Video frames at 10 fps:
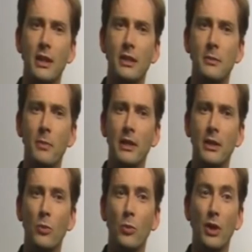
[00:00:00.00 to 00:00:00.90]
to the next
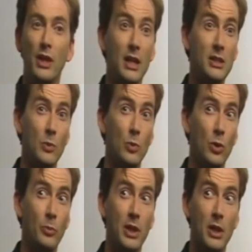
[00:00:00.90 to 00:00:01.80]
depending on what it is and
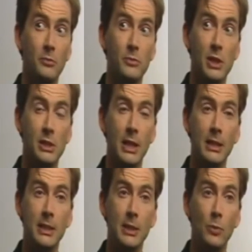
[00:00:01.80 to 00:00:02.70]
what becomes
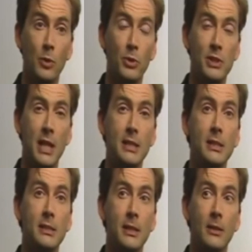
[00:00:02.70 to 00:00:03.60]
exciting and what
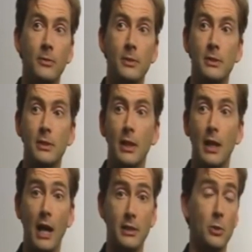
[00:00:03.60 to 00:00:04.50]
presents itself as
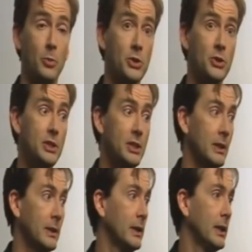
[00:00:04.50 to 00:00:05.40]
an
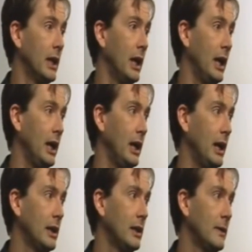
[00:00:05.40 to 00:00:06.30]
opportunity.
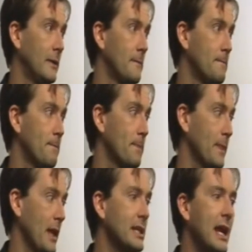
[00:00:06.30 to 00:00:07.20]
As
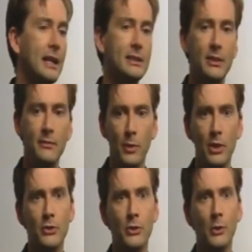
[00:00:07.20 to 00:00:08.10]
an actor, even
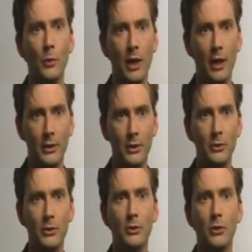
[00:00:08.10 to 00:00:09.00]
when you're doing well,
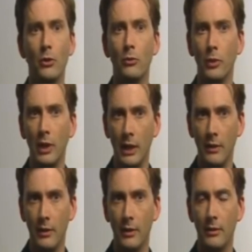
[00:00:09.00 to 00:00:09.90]
you're not
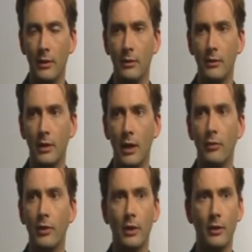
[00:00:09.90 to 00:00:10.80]
really the
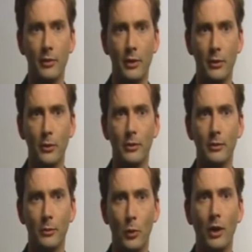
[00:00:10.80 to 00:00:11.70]
governor of your
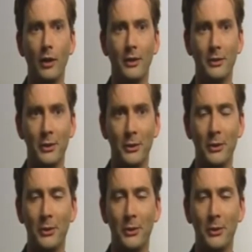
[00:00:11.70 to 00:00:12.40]
own world.